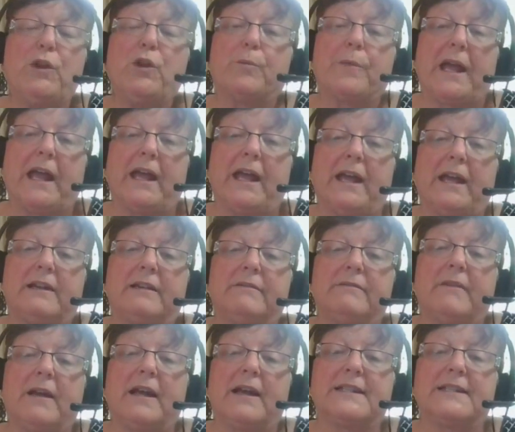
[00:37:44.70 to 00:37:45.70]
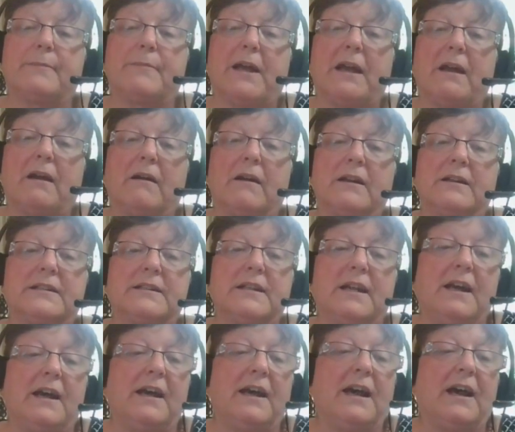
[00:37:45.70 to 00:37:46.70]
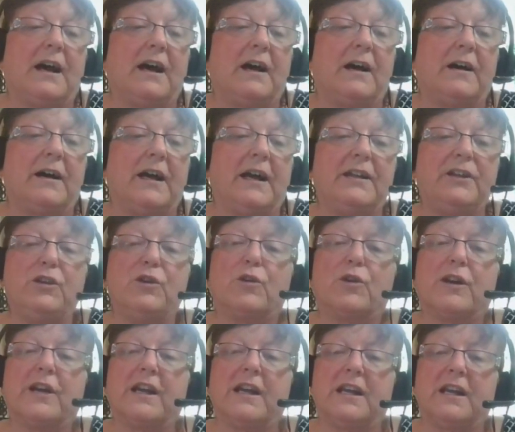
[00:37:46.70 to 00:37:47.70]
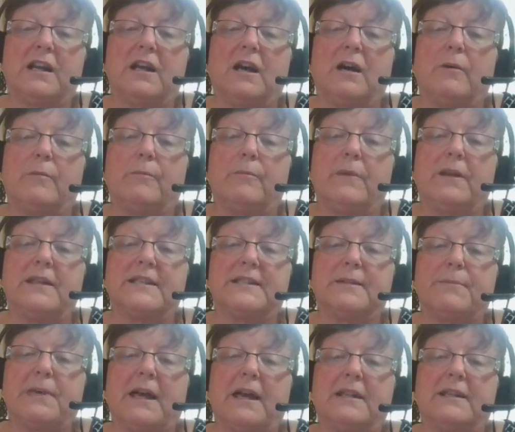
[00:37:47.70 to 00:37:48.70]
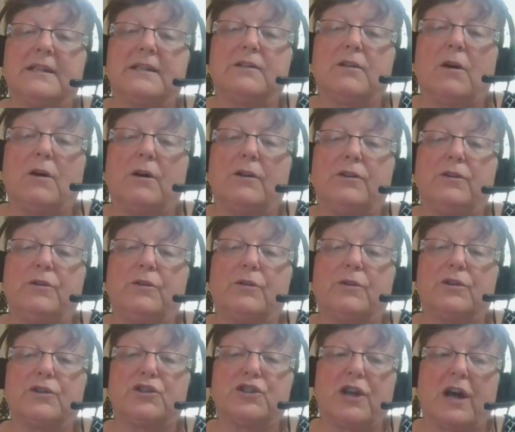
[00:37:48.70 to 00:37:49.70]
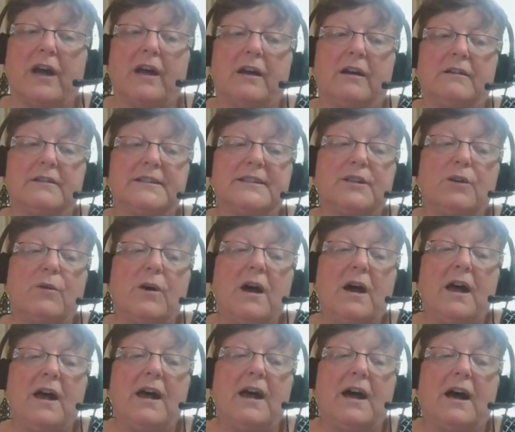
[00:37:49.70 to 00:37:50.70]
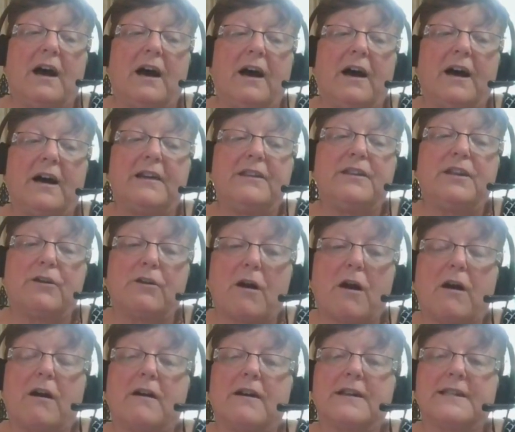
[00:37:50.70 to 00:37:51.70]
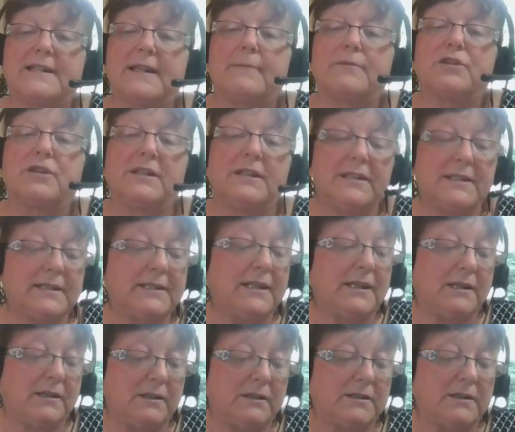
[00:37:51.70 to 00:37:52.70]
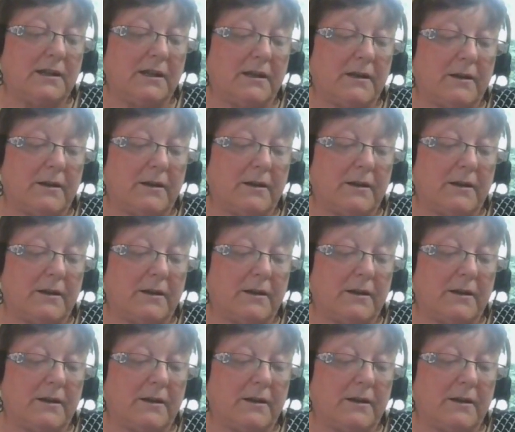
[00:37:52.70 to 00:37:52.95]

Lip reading: paid as a parent and your income is dependent on your child. So there are exceptions in